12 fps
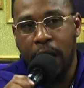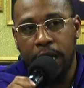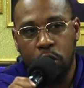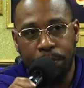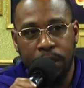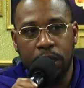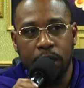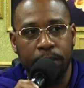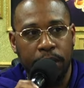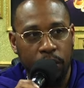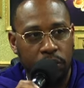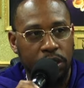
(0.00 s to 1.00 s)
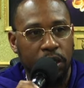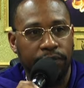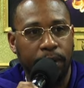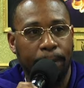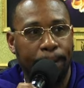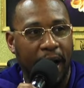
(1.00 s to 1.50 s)
Now you become guilty of
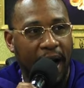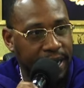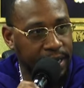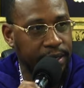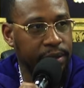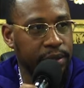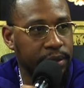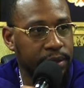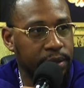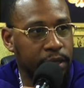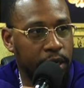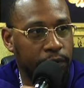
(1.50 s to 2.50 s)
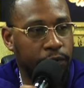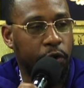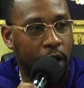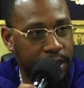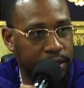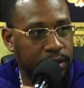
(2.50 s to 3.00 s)
the body of
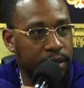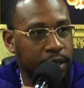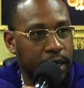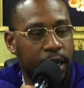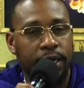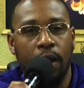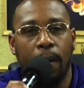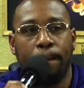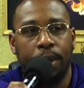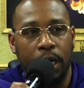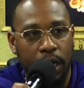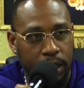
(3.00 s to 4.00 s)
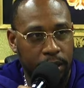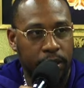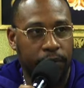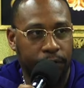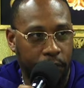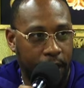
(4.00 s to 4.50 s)
Christ and the blood
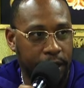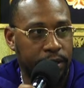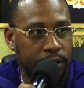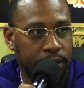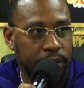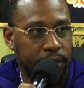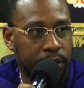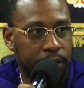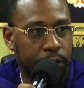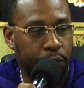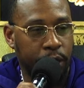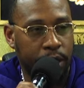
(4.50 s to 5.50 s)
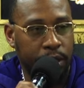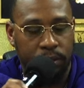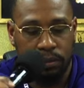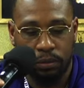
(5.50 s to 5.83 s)
of Christ. Read.